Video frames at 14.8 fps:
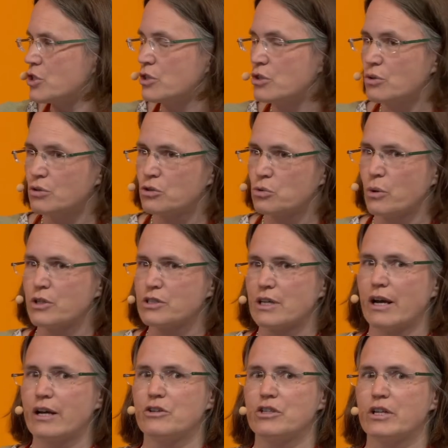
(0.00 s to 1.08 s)
towards a
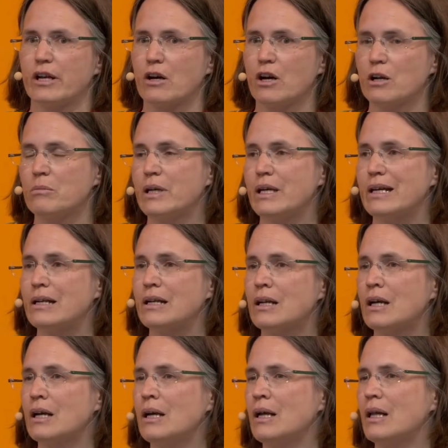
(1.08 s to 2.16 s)
hydrogen economy. And
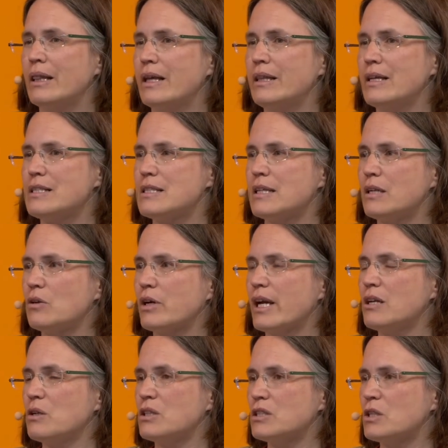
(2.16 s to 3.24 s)
then they said,
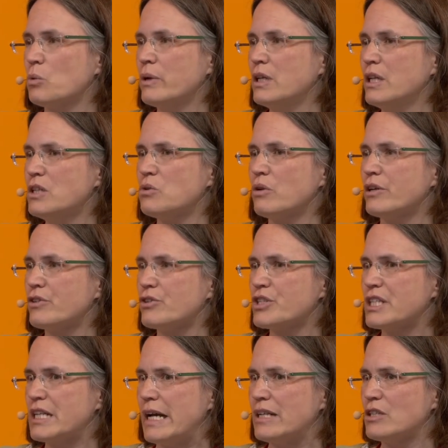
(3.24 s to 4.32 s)
okay, so we need to
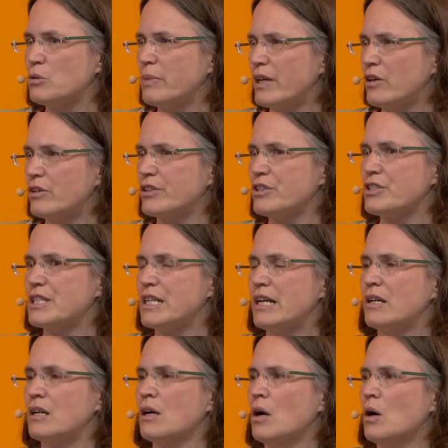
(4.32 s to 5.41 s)
better
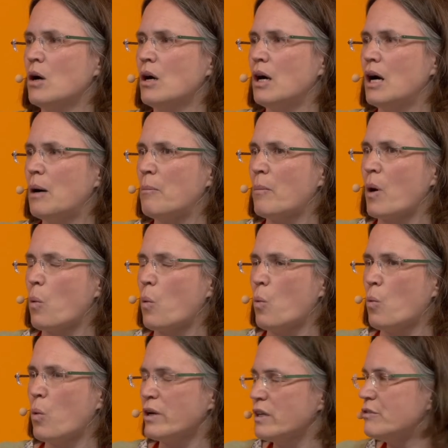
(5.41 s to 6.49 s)
understand
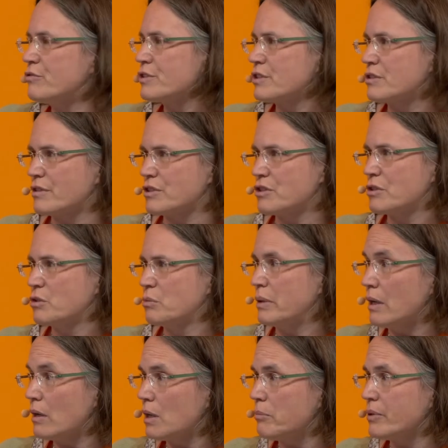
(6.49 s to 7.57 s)
what infrastructure to
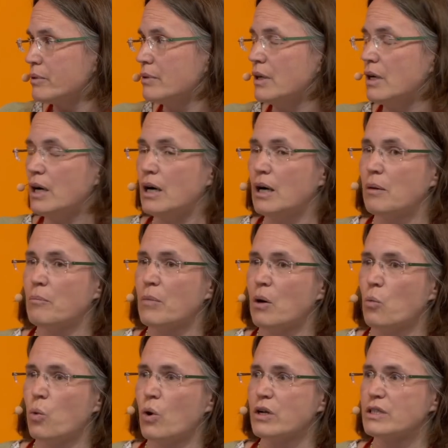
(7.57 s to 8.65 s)
build up,
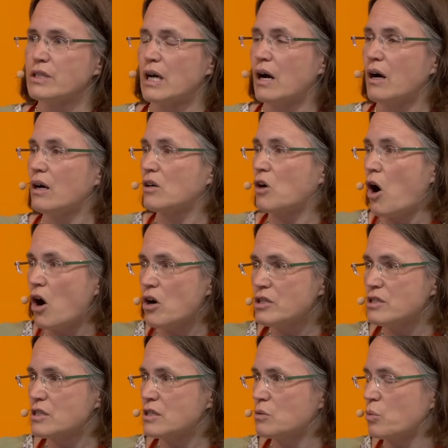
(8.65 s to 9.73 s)
what are
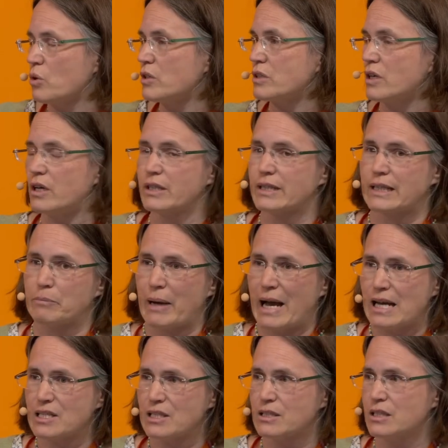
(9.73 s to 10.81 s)
costs, what are
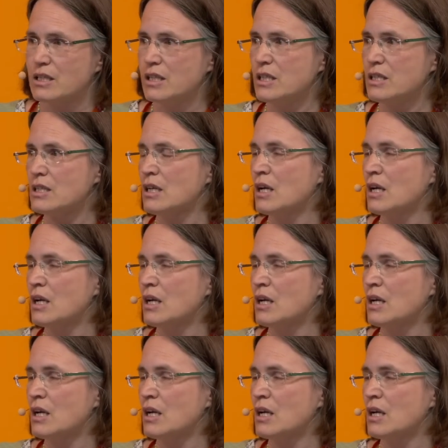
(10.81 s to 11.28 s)
capacities,